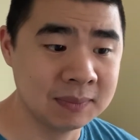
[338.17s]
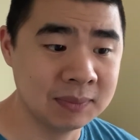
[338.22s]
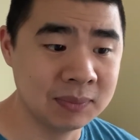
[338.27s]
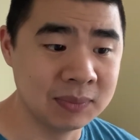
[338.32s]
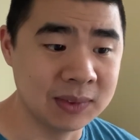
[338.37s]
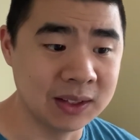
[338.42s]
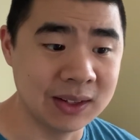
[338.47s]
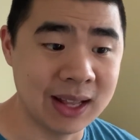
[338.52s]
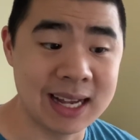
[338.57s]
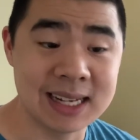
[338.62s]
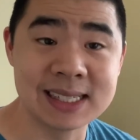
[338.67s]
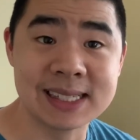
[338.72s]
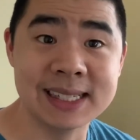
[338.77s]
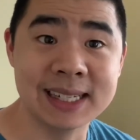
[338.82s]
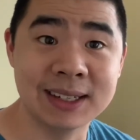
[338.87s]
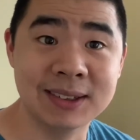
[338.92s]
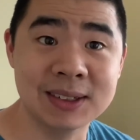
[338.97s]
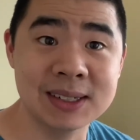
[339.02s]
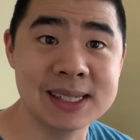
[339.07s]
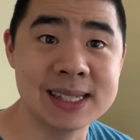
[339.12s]
The last thing
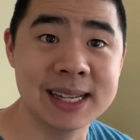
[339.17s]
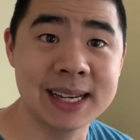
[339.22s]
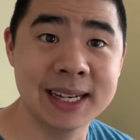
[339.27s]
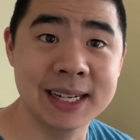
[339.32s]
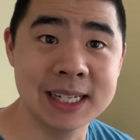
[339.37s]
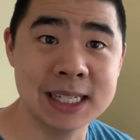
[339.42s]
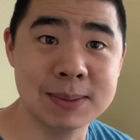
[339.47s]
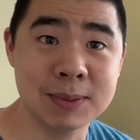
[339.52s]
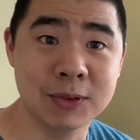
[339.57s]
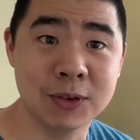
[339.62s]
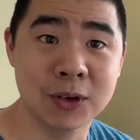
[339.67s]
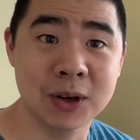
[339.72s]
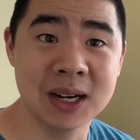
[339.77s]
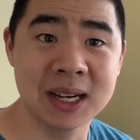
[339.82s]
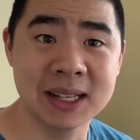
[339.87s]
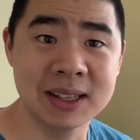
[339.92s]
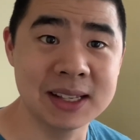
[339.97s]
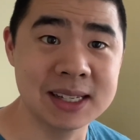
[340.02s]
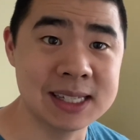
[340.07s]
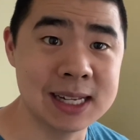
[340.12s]
I'm going to say is, before I
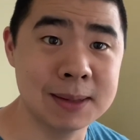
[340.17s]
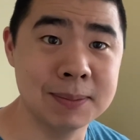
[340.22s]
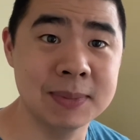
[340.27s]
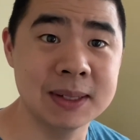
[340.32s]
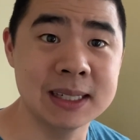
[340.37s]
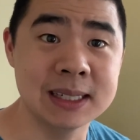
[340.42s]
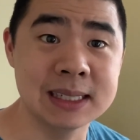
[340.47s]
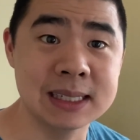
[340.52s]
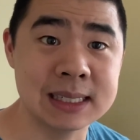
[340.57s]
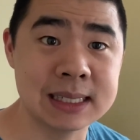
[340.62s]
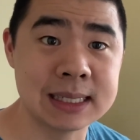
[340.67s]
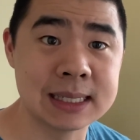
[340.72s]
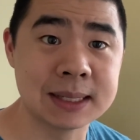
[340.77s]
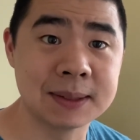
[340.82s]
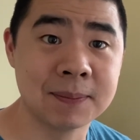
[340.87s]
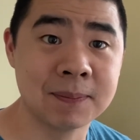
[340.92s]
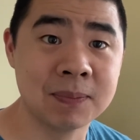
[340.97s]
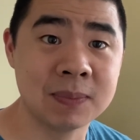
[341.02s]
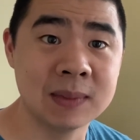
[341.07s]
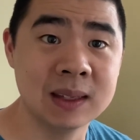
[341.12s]
end this up, is,
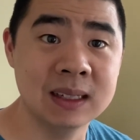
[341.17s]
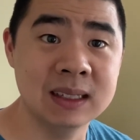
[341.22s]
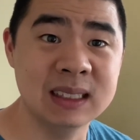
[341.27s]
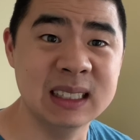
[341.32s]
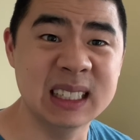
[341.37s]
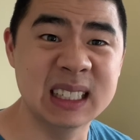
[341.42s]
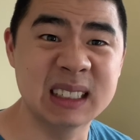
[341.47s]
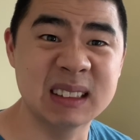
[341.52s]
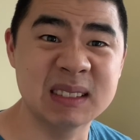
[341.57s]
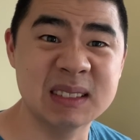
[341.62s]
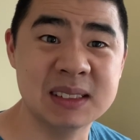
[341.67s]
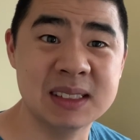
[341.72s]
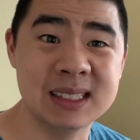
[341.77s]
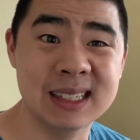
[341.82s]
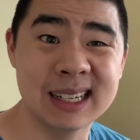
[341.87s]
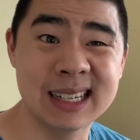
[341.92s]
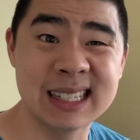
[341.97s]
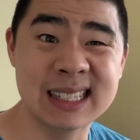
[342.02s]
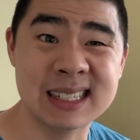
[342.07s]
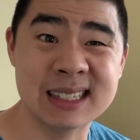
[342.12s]
you know,
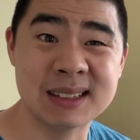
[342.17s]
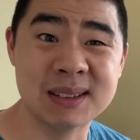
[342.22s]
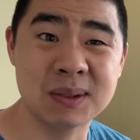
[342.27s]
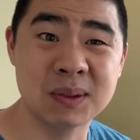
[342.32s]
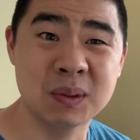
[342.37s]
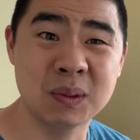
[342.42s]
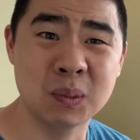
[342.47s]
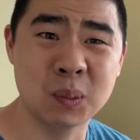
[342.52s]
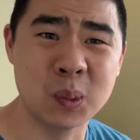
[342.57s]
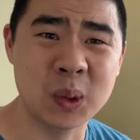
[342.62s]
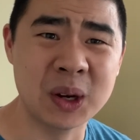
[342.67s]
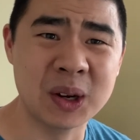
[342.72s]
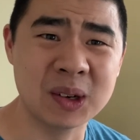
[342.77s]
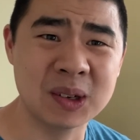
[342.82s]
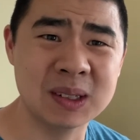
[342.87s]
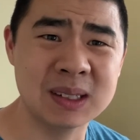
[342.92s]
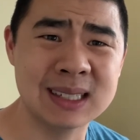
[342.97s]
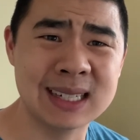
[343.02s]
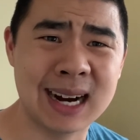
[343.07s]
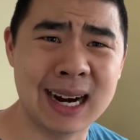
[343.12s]
it's
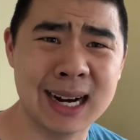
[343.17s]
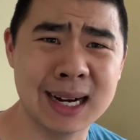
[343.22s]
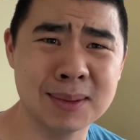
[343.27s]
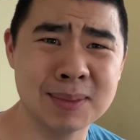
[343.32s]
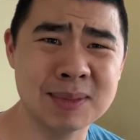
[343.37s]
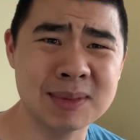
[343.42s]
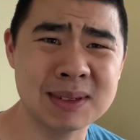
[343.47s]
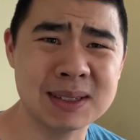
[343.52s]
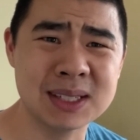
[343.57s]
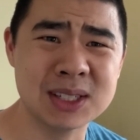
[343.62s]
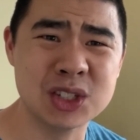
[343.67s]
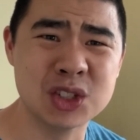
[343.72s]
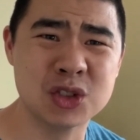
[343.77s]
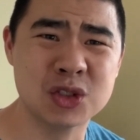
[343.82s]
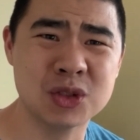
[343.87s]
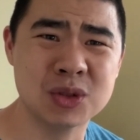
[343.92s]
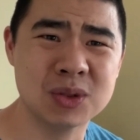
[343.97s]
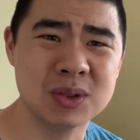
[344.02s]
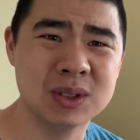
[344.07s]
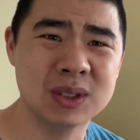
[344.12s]
weird times,
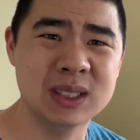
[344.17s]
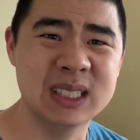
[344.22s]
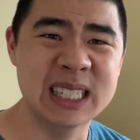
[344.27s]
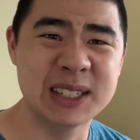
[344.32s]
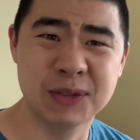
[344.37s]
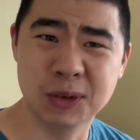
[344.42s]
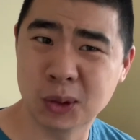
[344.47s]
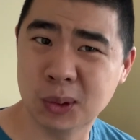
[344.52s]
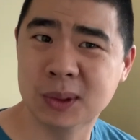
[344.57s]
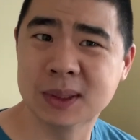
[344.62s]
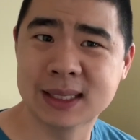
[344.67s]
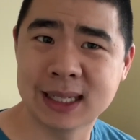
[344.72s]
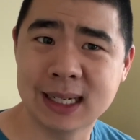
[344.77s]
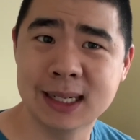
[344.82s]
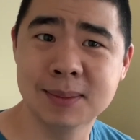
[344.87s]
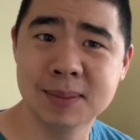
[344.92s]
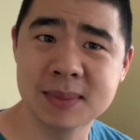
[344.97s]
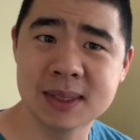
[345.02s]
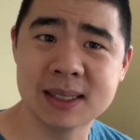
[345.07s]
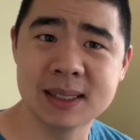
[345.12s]
difficult
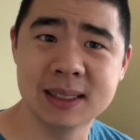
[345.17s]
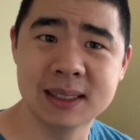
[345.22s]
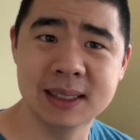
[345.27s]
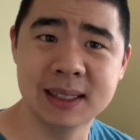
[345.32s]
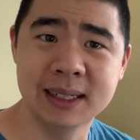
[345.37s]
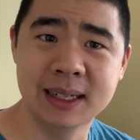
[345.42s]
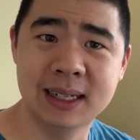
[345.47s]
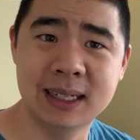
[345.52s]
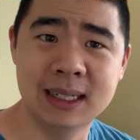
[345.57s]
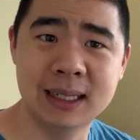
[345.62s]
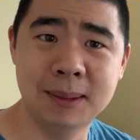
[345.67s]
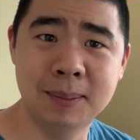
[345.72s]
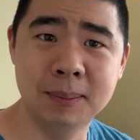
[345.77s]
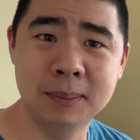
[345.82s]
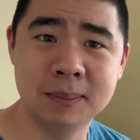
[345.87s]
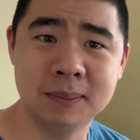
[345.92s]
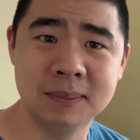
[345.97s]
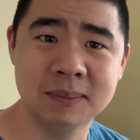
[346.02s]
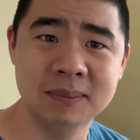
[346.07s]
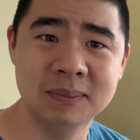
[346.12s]
times.
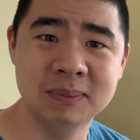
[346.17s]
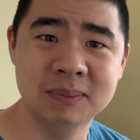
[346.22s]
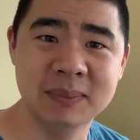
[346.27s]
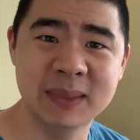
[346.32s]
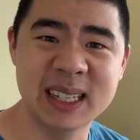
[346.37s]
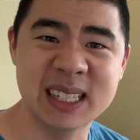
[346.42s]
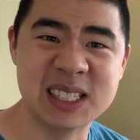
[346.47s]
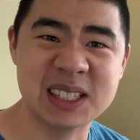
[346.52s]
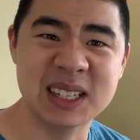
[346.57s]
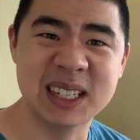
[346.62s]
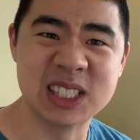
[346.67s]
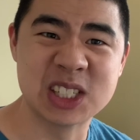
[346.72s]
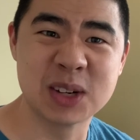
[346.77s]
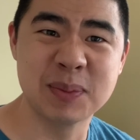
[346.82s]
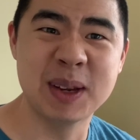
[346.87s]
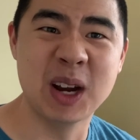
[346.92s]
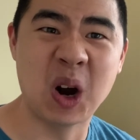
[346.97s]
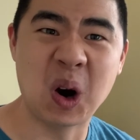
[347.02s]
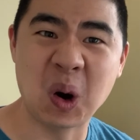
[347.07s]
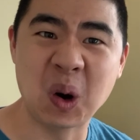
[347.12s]
It's gonna be
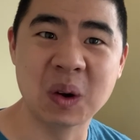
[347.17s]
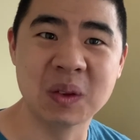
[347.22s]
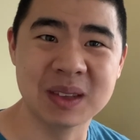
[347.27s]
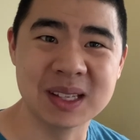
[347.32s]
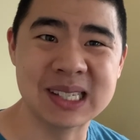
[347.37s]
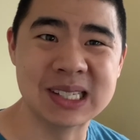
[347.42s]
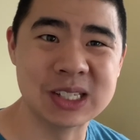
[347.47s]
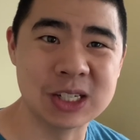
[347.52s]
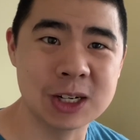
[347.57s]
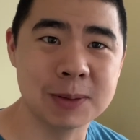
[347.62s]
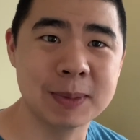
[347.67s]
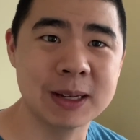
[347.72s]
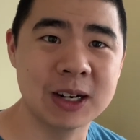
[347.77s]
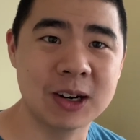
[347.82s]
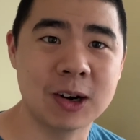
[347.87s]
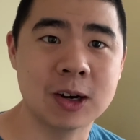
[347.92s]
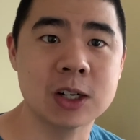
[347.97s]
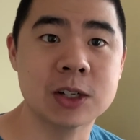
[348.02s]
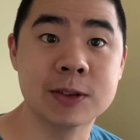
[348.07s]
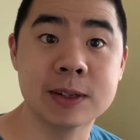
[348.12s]
hard. This is gonna be a
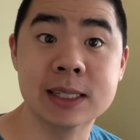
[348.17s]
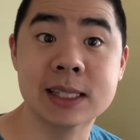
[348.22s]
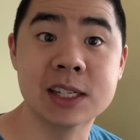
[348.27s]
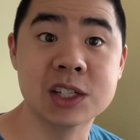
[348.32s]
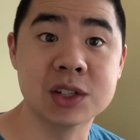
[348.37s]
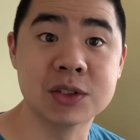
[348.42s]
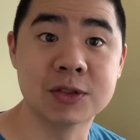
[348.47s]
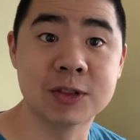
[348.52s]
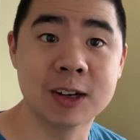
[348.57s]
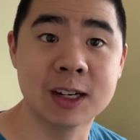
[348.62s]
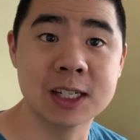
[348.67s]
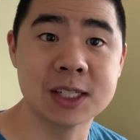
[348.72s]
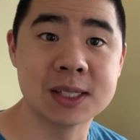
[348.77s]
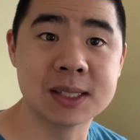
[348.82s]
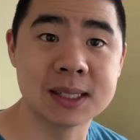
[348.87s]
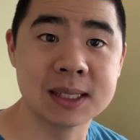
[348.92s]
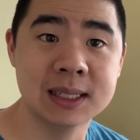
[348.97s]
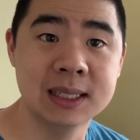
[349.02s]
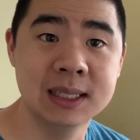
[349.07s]
hard transition for us.